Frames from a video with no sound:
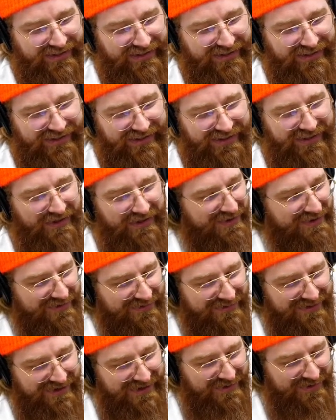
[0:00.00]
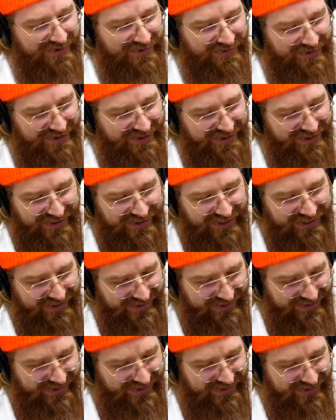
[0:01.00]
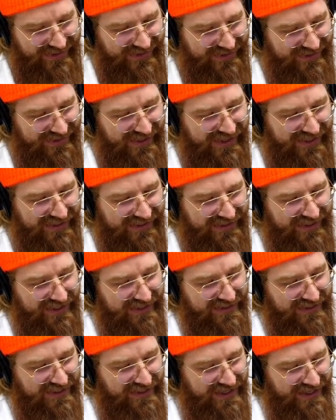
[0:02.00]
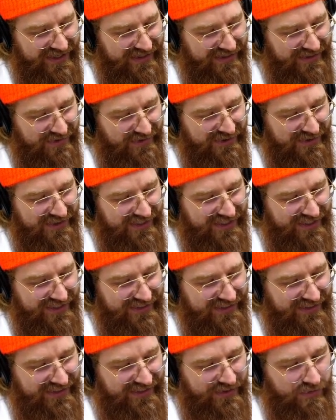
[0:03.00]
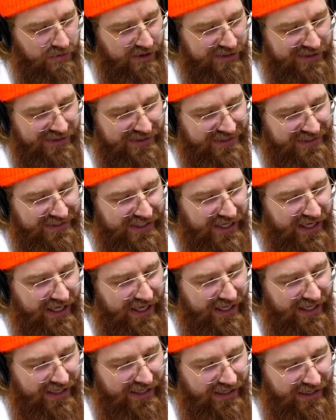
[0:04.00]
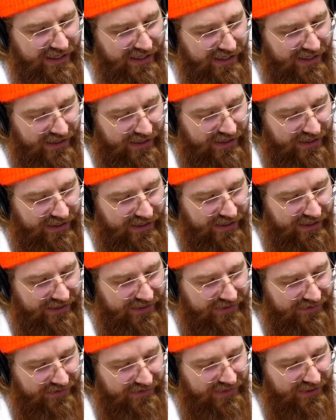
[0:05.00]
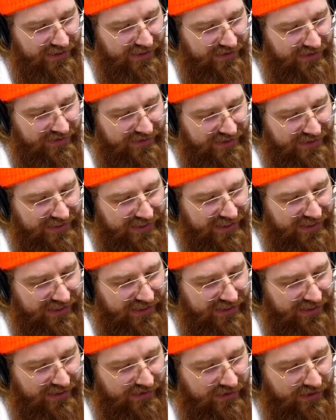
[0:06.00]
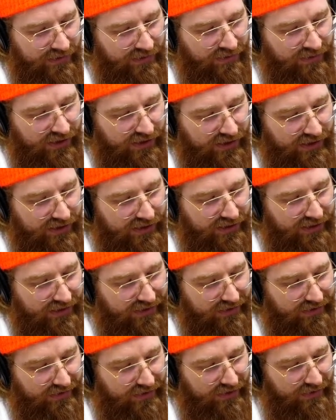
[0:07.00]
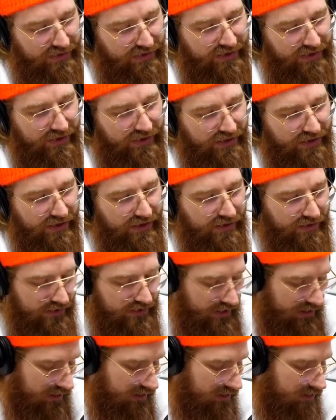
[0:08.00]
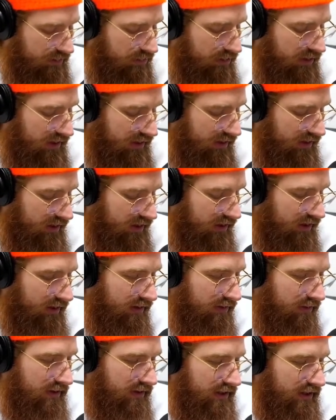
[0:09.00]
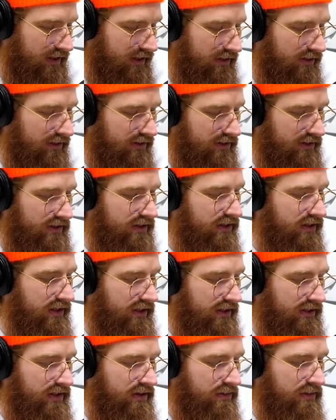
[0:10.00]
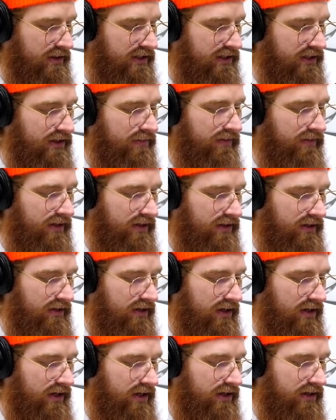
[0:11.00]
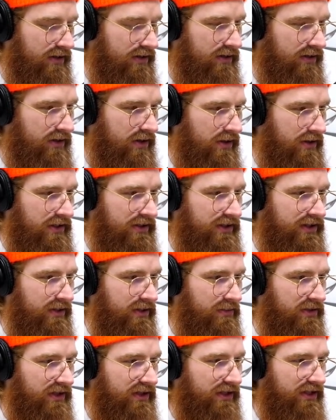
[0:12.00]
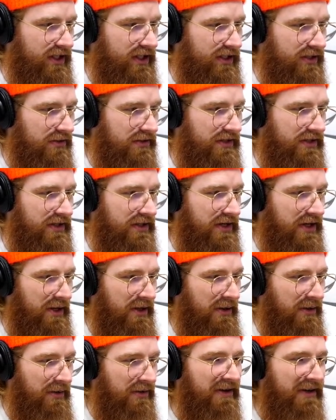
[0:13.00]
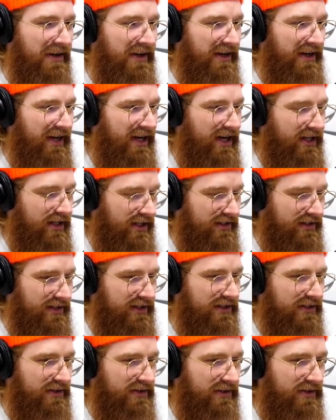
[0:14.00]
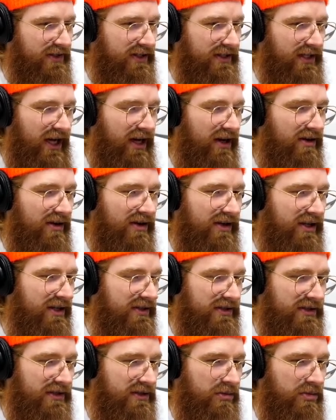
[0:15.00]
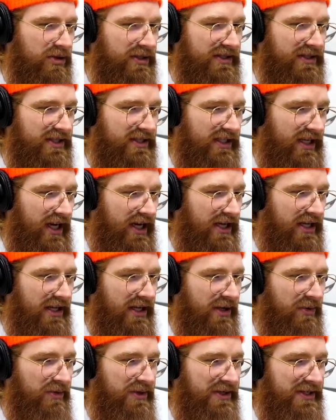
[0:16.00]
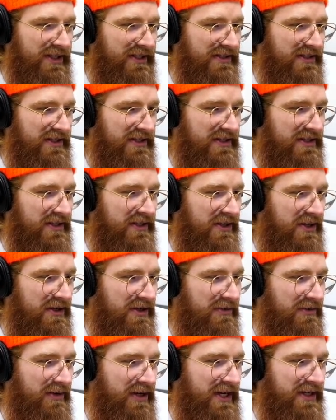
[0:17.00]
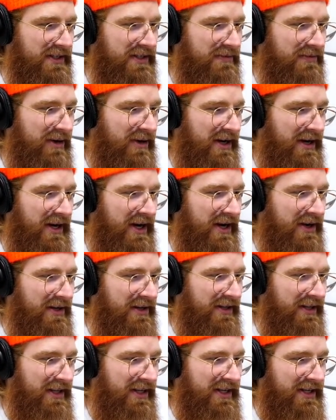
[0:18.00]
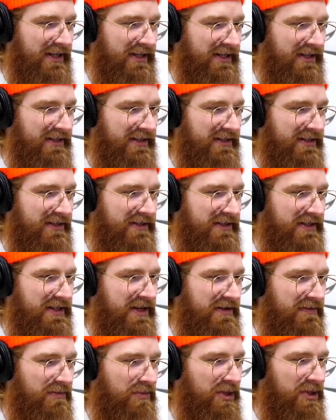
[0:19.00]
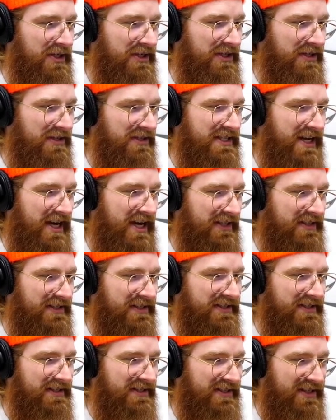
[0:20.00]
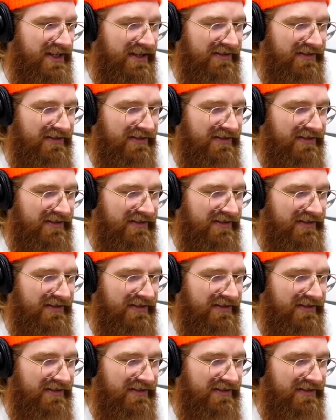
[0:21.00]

I was watching actually a TikTok last night, and it was like this business guy, and it was like, tell me, it was like a split thing, and it was like a girl. She's like, tell me something that seems illegal to know. And then this dude that, I don't know, he's just a business guy. He like went into this long rant about how to like save money on taxes and stuff.